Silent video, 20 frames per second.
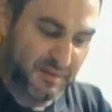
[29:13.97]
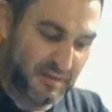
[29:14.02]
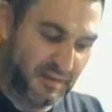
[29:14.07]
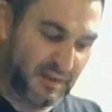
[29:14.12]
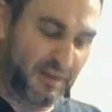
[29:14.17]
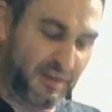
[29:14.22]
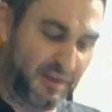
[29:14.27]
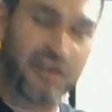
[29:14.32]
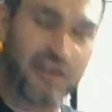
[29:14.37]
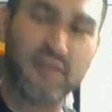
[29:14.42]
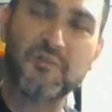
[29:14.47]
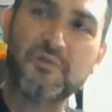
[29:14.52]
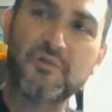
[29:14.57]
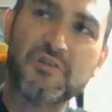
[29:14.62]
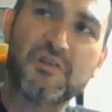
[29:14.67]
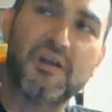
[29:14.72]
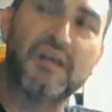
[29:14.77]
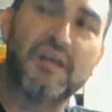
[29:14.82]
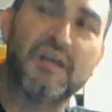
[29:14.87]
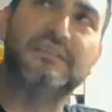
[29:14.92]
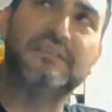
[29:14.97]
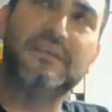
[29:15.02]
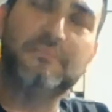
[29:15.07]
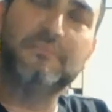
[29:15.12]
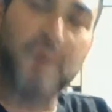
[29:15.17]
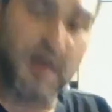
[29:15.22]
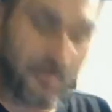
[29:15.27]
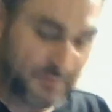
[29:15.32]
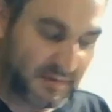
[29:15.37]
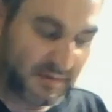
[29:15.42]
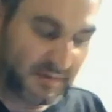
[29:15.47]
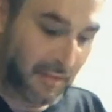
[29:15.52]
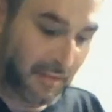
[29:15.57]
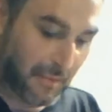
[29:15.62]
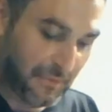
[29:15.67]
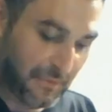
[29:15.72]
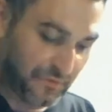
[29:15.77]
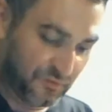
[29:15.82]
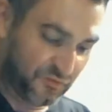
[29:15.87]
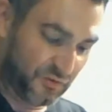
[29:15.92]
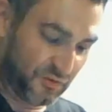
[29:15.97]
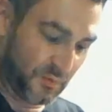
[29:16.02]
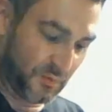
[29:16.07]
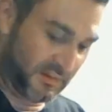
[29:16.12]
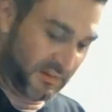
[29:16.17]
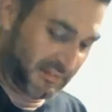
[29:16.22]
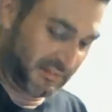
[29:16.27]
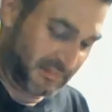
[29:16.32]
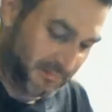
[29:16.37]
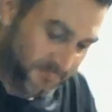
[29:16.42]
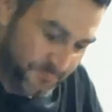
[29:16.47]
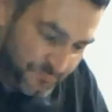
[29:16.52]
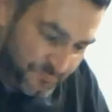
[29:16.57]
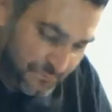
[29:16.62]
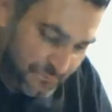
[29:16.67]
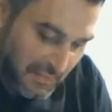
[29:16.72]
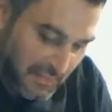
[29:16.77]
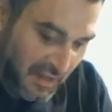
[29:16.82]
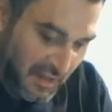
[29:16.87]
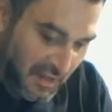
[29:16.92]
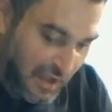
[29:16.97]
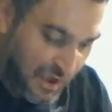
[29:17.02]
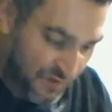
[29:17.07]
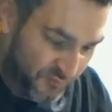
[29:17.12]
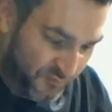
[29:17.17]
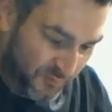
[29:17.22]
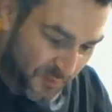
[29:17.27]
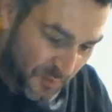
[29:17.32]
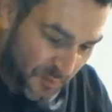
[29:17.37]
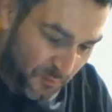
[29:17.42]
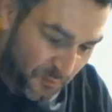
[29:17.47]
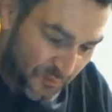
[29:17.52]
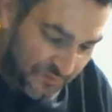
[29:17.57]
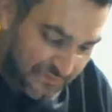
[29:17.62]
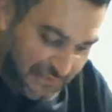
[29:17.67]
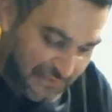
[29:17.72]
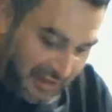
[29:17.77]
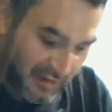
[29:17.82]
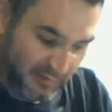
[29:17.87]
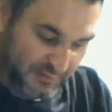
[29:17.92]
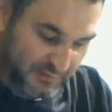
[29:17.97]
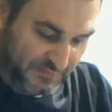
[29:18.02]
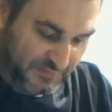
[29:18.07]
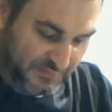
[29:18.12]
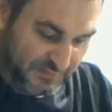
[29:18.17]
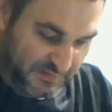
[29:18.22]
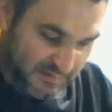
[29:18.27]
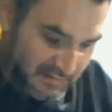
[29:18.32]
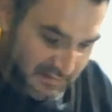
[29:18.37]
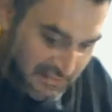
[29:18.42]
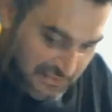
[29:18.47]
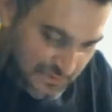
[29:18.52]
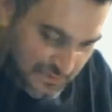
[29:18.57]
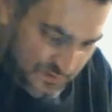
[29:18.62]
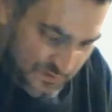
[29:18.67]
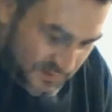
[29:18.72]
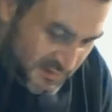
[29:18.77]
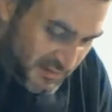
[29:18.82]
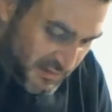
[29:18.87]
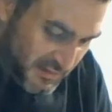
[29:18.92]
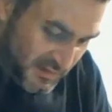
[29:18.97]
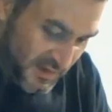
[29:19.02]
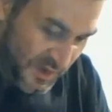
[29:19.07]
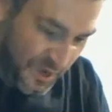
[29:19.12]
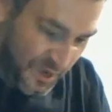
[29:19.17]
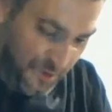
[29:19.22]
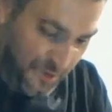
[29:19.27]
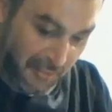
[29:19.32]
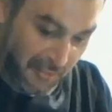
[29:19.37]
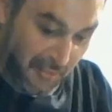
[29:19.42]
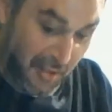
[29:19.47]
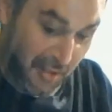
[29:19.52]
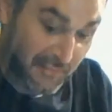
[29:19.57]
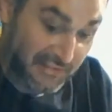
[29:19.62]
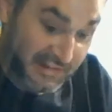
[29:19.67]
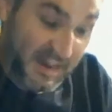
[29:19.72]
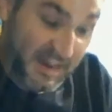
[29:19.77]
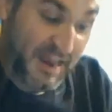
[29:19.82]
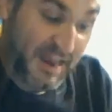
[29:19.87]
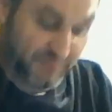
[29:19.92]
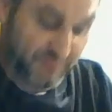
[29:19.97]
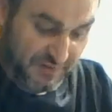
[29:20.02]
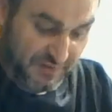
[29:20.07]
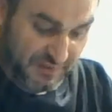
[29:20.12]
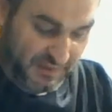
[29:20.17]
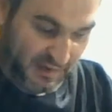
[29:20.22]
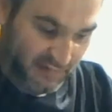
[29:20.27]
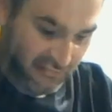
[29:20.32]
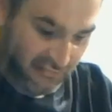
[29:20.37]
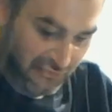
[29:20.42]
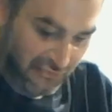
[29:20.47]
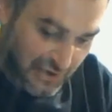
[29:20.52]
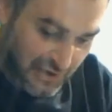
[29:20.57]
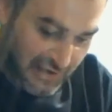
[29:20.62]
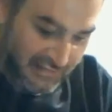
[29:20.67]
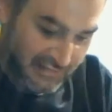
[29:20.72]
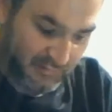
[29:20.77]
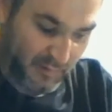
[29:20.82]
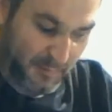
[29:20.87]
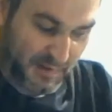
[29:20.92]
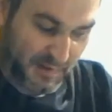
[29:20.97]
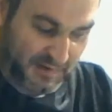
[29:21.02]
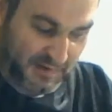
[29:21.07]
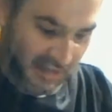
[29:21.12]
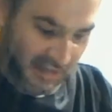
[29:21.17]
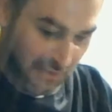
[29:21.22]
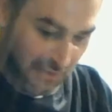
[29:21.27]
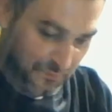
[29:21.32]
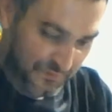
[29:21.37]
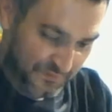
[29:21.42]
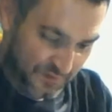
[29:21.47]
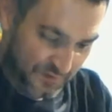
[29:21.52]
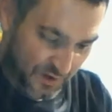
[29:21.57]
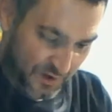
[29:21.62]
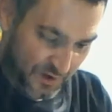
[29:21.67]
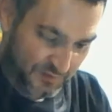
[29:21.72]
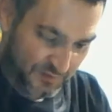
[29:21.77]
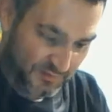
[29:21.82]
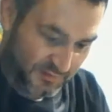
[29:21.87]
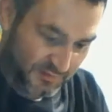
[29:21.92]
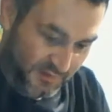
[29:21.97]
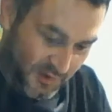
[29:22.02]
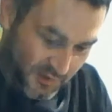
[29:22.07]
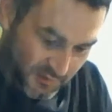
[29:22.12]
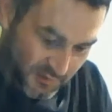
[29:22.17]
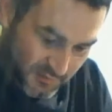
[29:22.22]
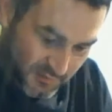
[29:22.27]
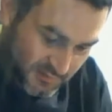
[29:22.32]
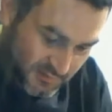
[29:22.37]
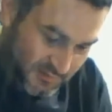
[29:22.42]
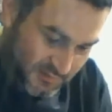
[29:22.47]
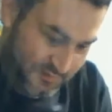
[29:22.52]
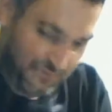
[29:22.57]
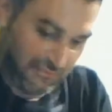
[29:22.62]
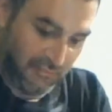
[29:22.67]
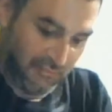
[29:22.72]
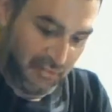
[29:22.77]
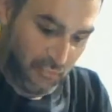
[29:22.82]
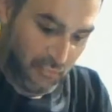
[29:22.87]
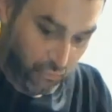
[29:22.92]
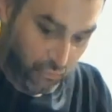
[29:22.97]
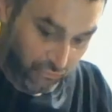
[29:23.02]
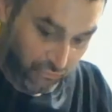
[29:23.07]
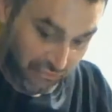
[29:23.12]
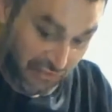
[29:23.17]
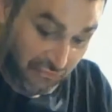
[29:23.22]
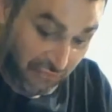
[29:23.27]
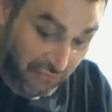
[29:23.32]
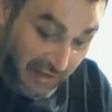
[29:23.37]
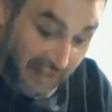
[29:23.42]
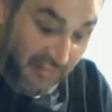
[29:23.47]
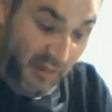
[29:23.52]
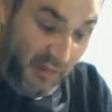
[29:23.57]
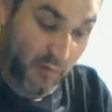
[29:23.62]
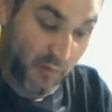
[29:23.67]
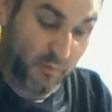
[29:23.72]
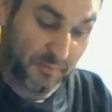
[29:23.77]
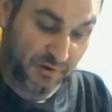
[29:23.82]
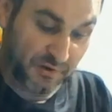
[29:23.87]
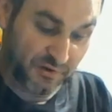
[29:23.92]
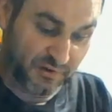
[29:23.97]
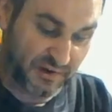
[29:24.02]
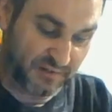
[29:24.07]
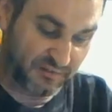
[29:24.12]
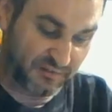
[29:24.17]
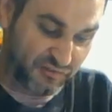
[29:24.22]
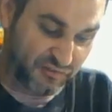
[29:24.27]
I don't know what you call it, din mom, that's what she was, for my Boy Scouts. My mom did everything for us while my dad was gone, so we ran that woman crazy.